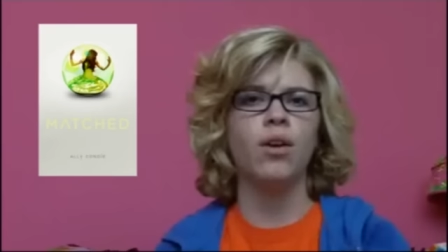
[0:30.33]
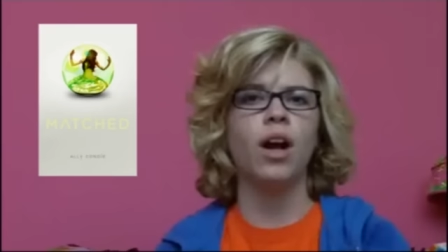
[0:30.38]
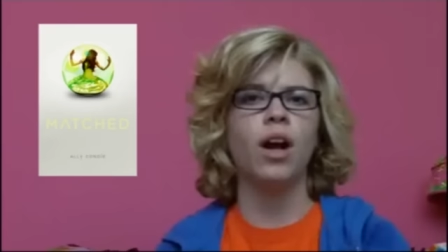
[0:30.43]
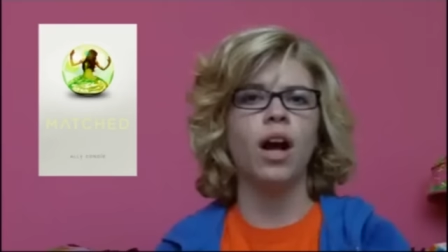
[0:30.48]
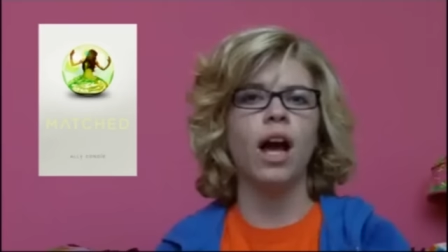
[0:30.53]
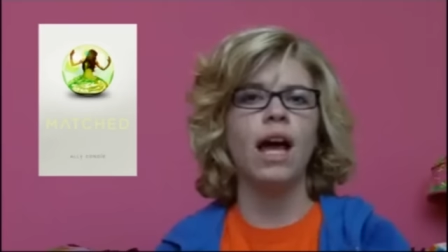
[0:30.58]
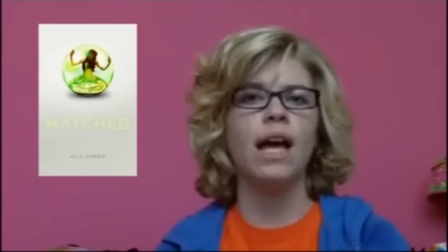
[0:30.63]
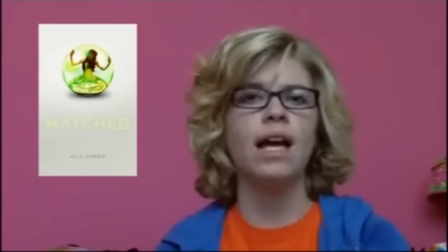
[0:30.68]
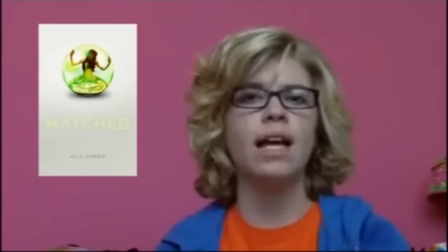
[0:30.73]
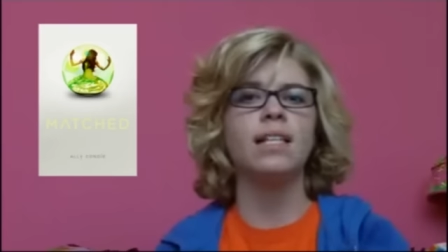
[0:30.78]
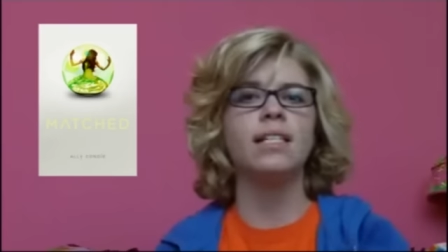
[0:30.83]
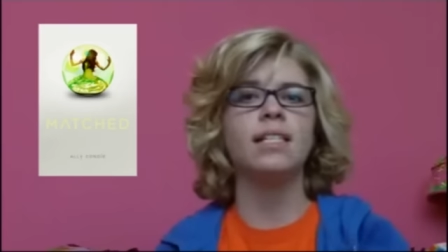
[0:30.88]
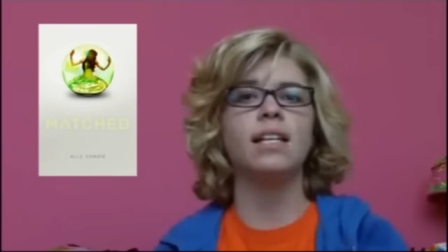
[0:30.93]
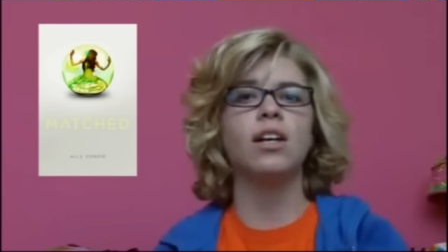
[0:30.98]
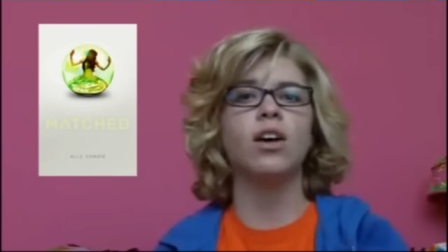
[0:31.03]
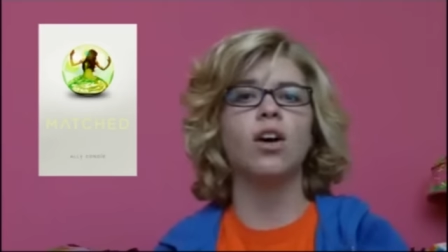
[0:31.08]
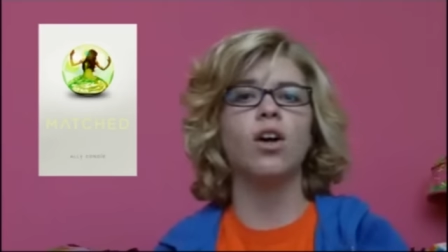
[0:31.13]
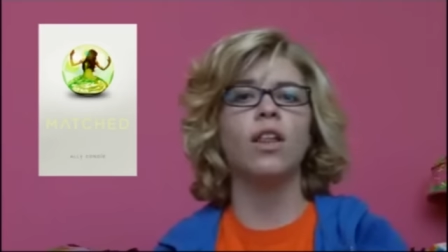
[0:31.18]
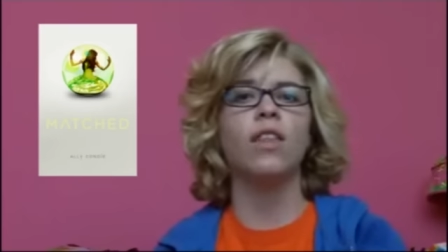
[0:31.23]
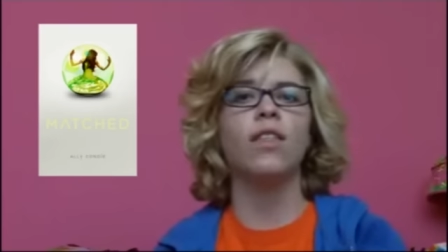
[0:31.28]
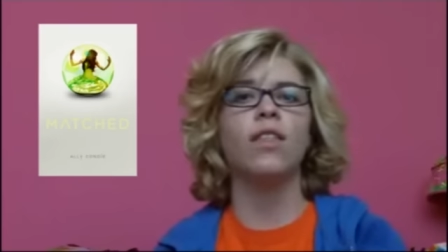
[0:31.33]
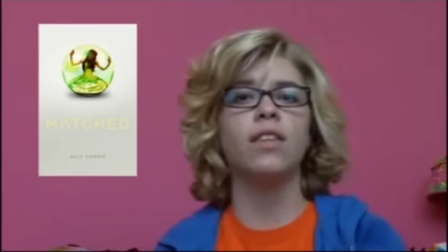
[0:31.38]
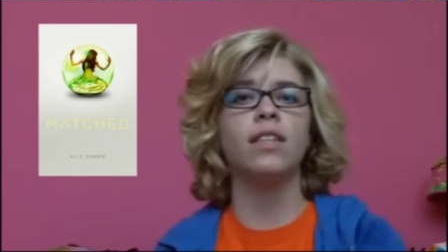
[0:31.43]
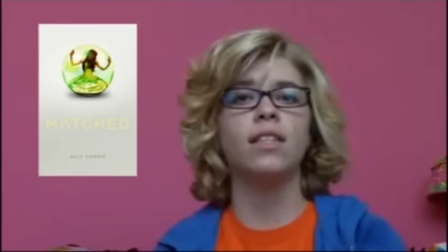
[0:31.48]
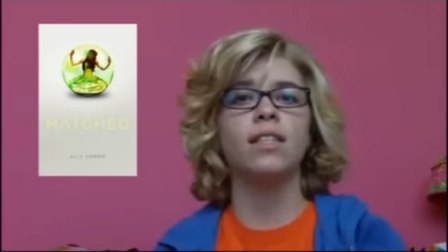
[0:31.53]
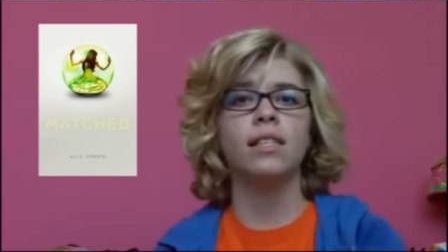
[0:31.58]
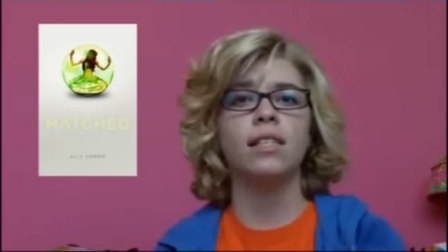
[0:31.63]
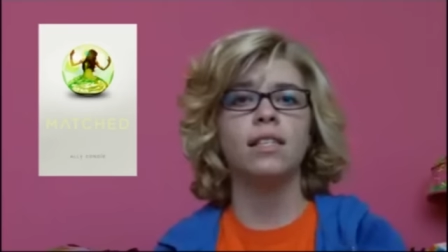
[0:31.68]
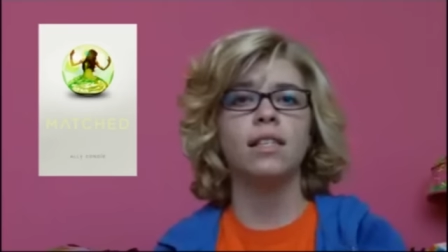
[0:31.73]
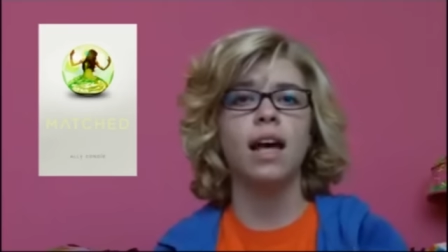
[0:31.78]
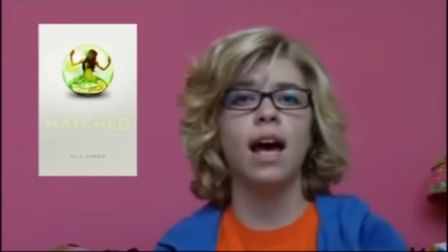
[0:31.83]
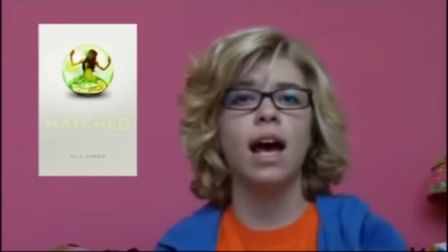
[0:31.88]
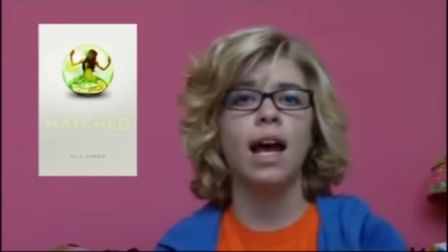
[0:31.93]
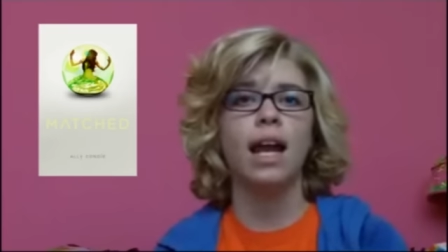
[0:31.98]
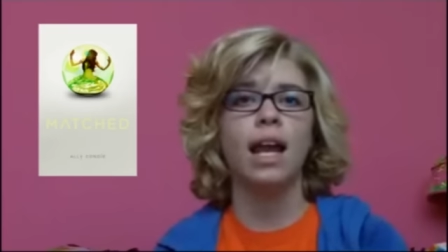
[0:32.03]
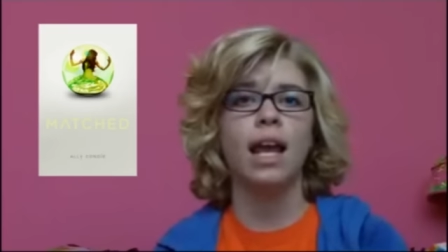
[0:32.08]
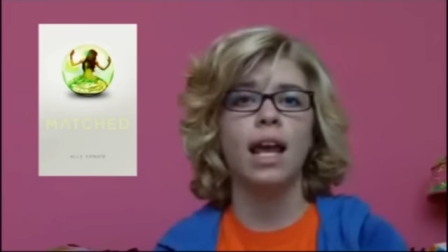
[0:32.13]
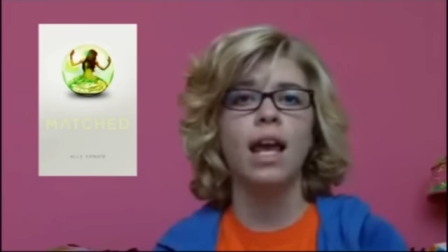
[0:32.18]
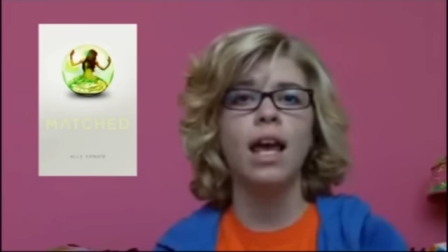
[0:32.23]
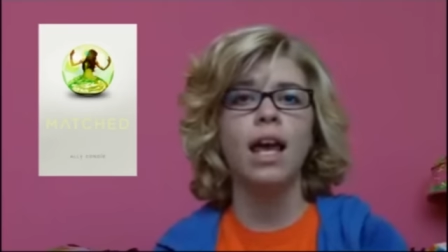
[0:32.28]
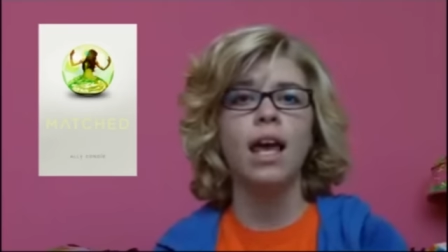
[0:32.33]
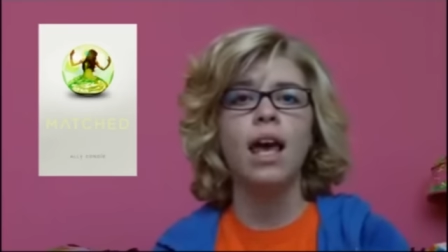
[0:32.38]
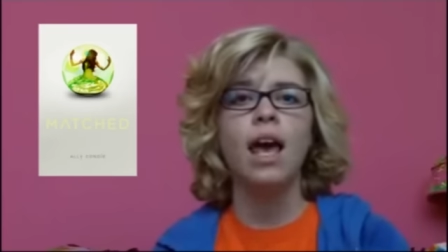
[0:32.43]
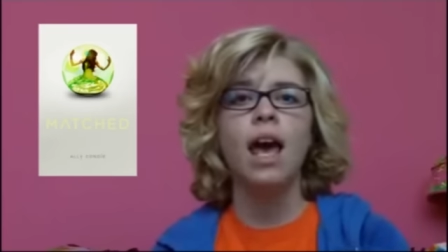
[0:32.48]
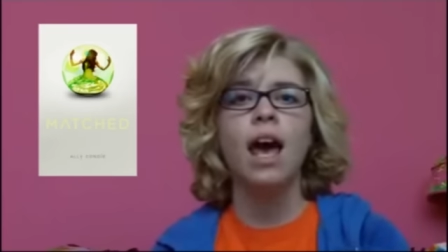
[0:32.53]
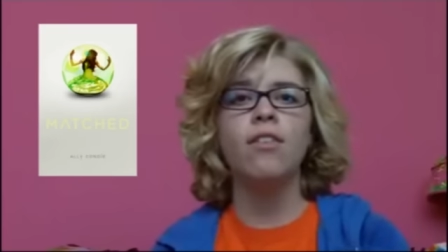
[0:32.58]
or I guess they call it the society.